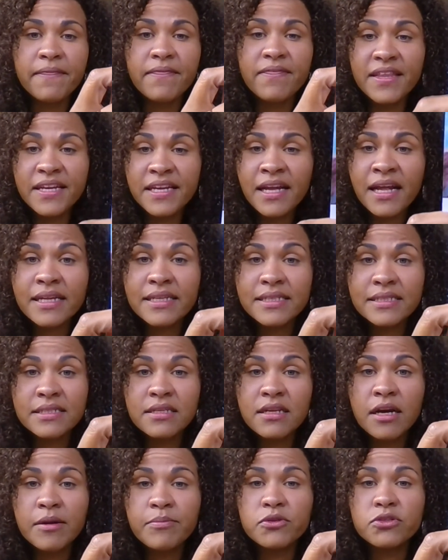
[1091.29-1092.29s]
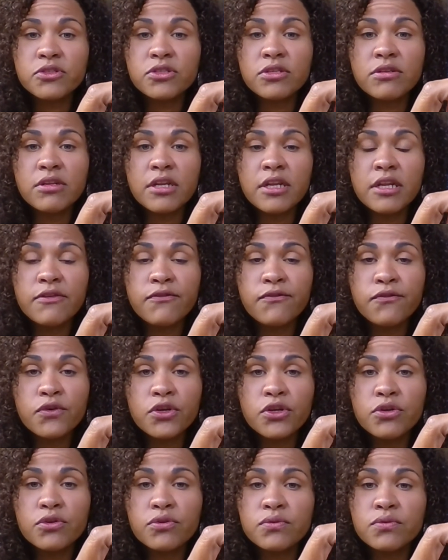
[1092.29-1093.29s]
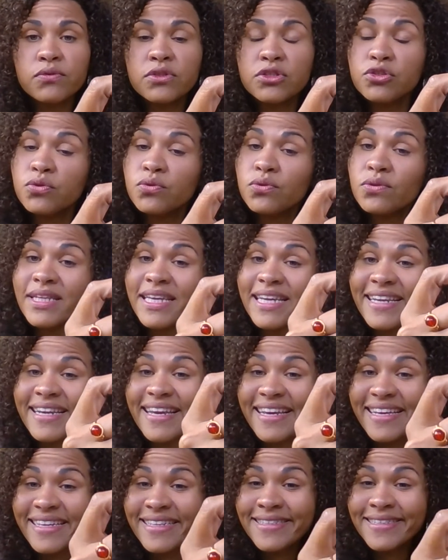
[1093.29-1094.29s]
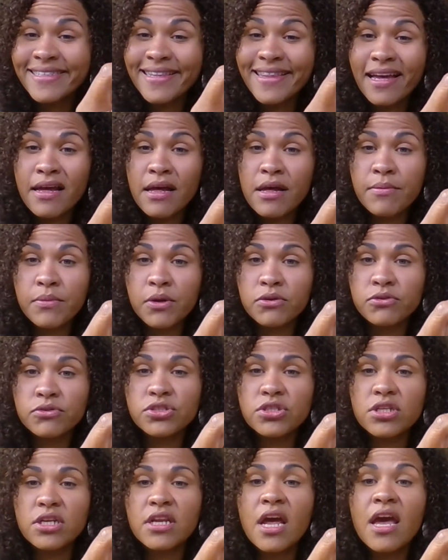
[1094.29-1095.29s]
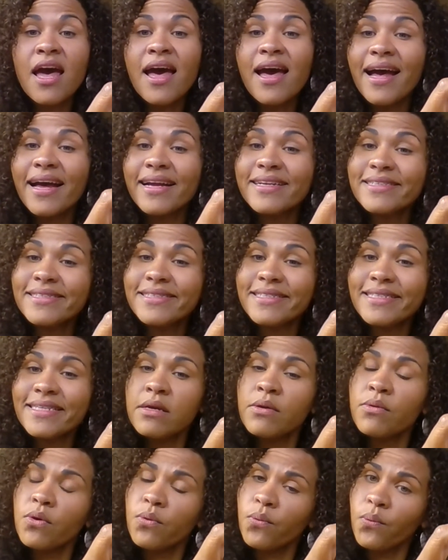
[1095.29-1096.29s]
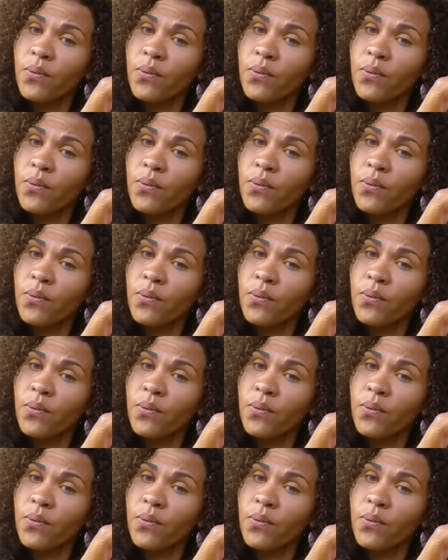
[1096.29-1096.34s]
That is an opportunity for you to lean into that emotion and to see,